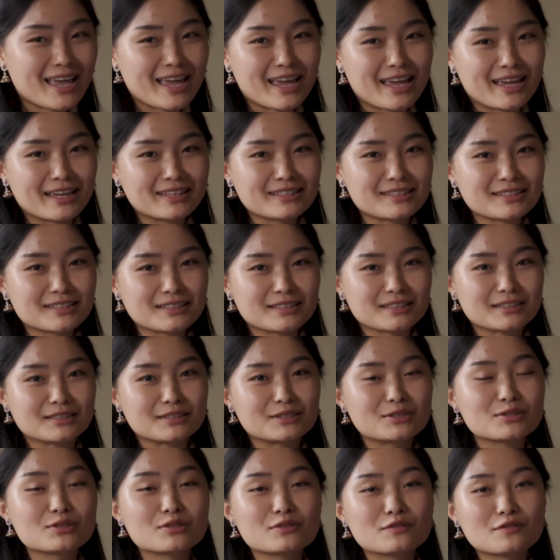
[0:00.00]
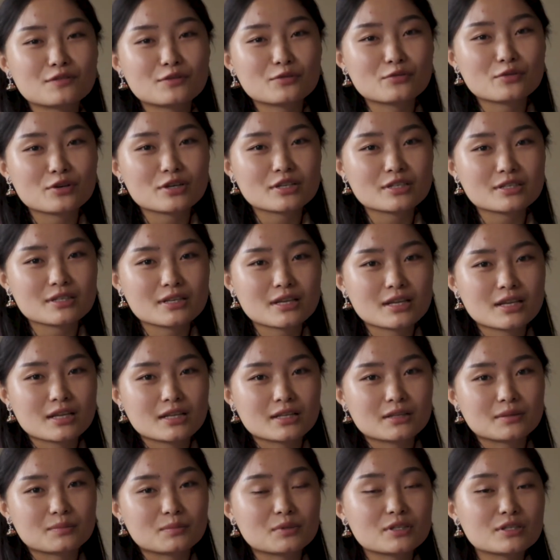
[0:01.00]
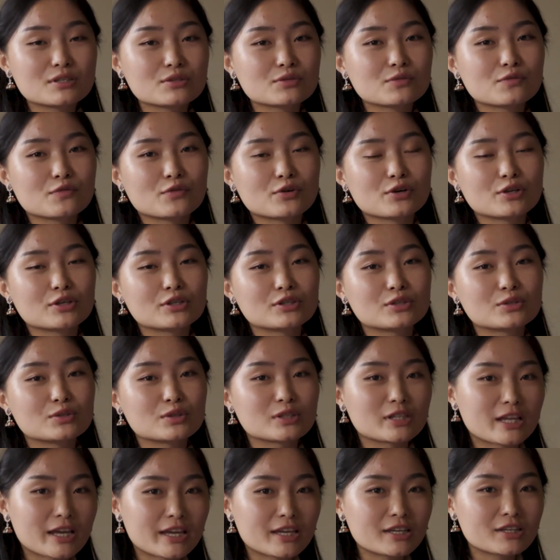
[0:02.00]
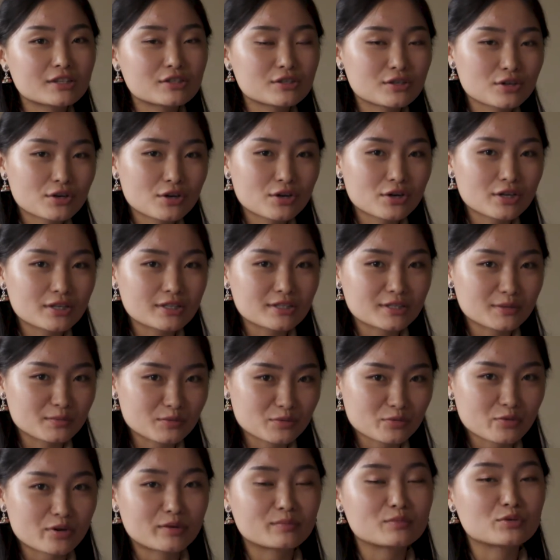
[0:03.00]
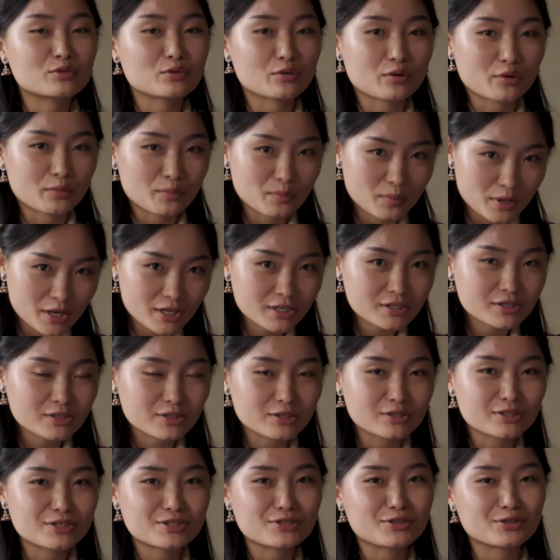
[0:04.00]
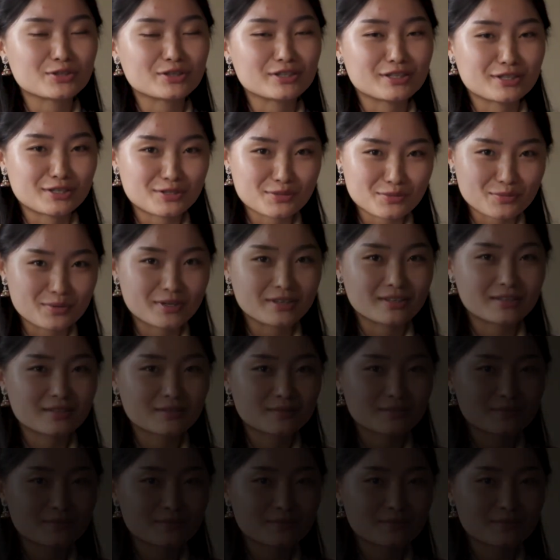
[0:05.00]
And to the viewers, please don't forget to like, share, and subscribe to our page. I'll see you all next week.